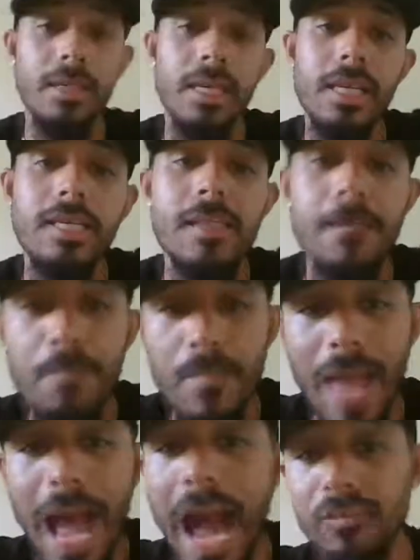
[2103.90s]
these
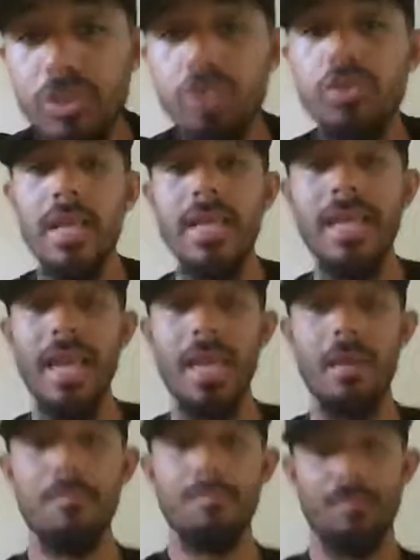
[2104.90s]
after training
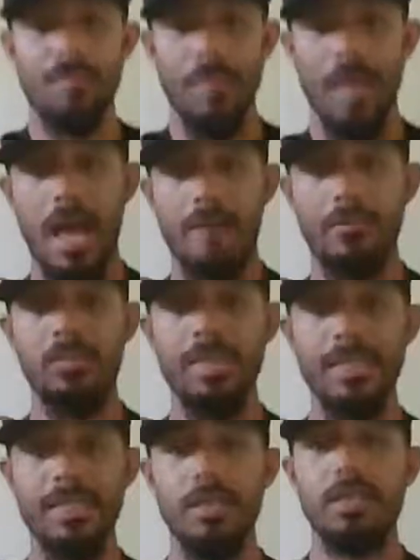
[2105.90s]
camp, after
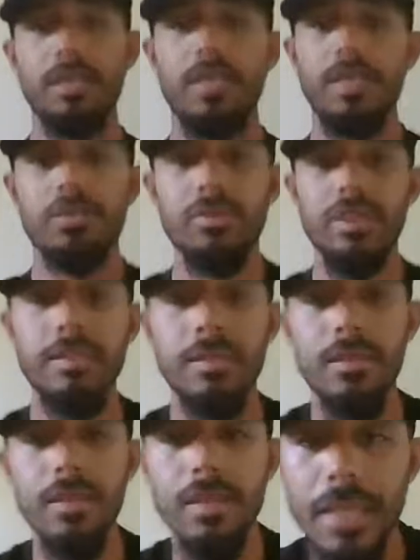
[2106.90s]
we see all the injuries
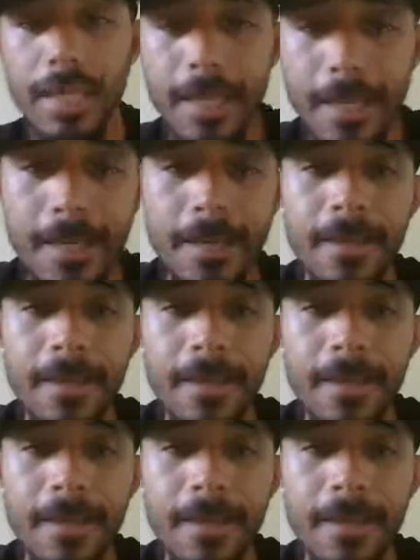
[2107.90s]
to the league,